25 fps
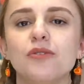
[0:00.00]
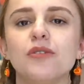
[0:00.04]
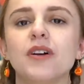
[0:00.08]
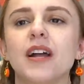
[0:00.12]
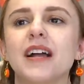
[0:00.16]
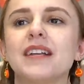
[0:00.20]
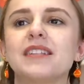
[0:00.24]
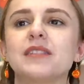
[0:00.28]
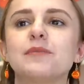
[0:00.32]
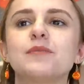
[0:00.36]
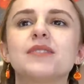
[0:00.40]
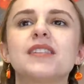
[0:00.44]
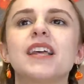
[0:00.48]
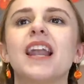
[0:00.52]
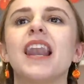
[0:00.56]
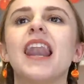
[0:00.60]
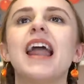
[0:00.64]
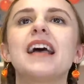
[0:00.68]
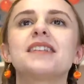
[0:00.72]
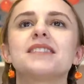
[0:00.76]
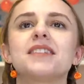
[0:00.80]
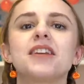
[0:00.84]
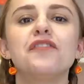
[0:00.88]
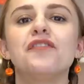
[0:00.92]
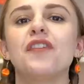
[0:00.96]
orgasms that
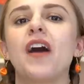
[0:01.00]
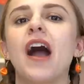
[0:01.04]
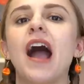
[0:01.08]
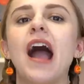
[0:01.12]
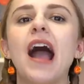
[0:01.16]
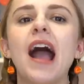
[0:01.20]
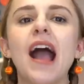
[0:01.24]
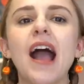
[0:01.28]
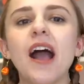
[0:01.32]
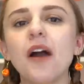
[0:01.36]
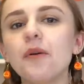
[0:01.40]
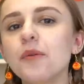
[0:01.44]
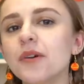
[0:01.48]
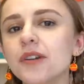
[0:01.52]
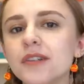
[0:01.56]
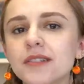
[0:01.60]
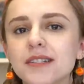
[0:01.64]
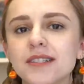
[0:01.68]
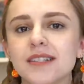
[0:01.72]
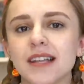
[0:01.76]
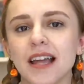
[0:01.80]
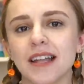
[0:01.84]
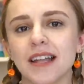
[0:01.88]
last for hours,